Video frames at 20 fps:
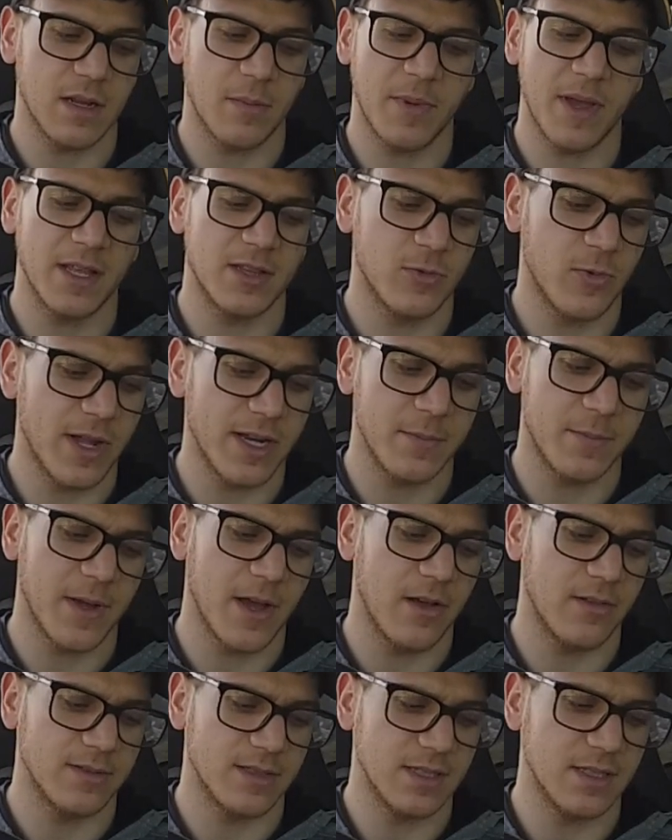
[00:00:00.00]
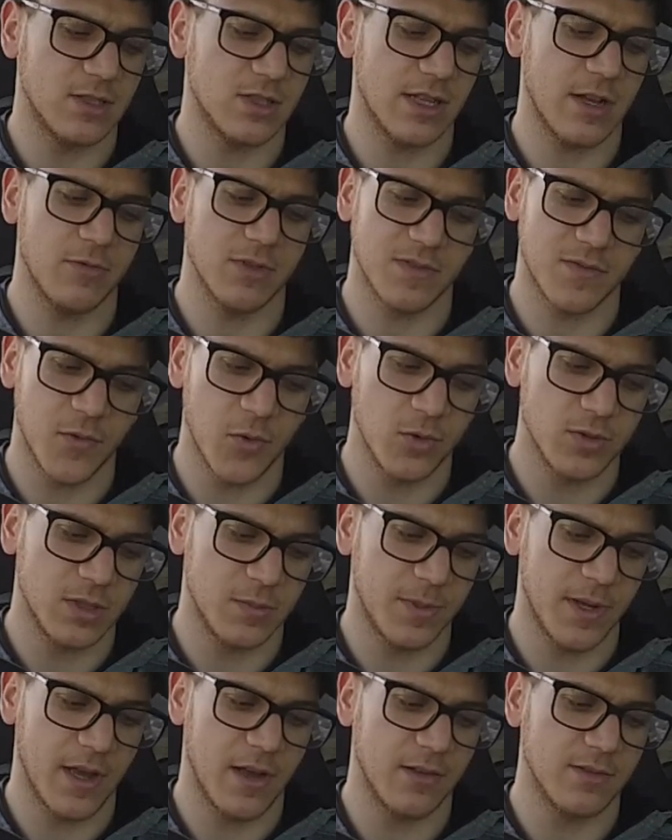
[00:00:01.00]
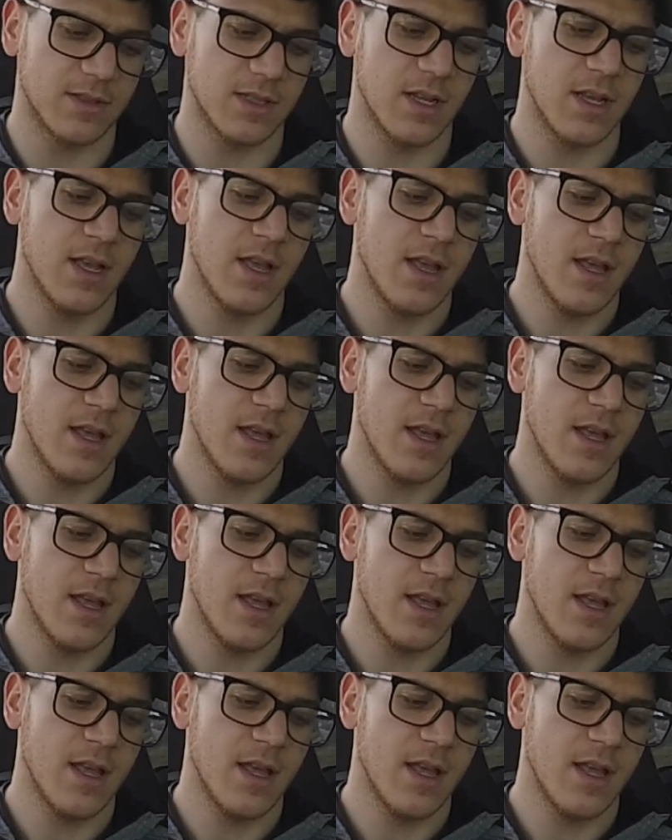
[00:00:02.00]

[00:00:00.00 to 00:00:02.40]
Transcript: I paid £20 each, that was £40.